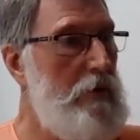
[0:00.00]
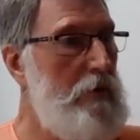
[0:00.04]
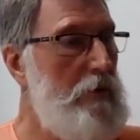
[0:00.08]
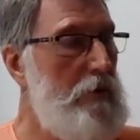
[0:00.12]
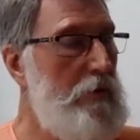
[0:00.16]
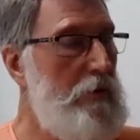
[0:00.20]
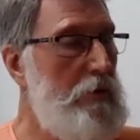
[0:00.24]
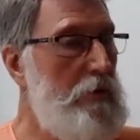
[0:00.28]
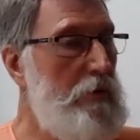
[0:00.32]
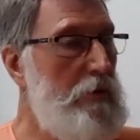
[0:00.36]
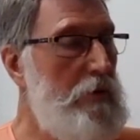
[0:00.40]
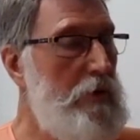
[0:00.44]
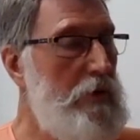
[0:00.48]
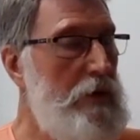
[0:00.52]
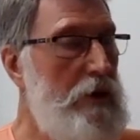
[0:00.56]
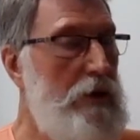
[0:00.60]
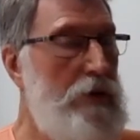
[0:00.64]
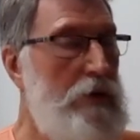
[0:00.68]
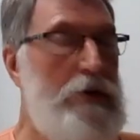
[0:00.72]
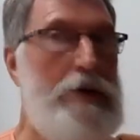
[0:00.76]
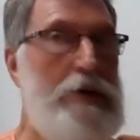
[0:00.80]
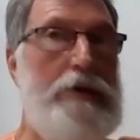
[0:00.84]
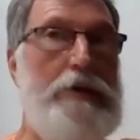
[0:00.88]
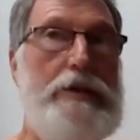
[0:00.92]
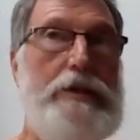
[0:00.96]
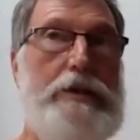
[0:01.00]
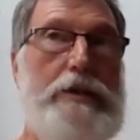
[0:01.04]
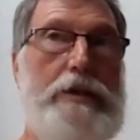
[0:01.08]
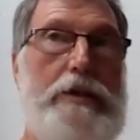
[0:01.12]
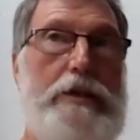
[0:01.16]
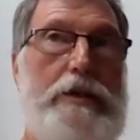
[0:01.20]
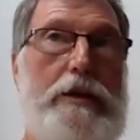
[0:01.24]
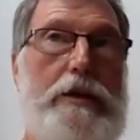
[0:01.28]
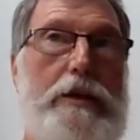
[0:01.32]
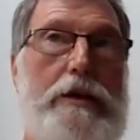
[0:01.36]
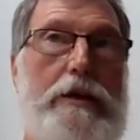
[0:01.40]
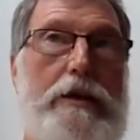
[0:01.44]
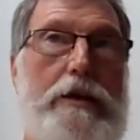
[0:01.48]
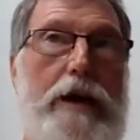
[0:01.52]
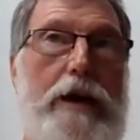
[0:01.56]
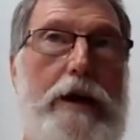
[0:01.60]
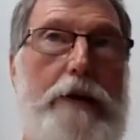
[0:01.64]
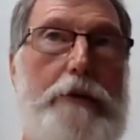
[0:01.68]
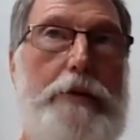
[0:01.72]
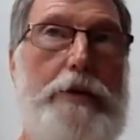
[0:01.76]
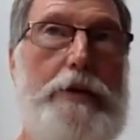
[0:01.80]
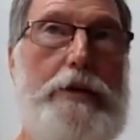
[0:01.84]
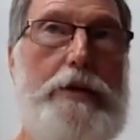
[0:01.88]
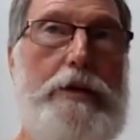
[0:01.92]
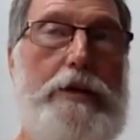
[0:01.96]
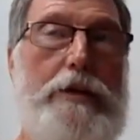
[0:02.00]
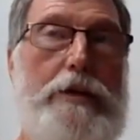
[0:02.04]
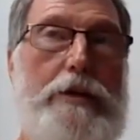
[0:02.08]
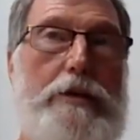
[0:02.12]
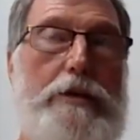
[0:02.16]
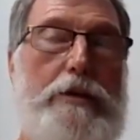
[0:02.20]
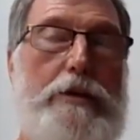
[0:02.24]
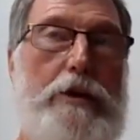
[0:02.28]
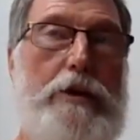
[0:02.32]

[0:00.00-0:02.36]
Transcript: you know, now let me see, I'm eating this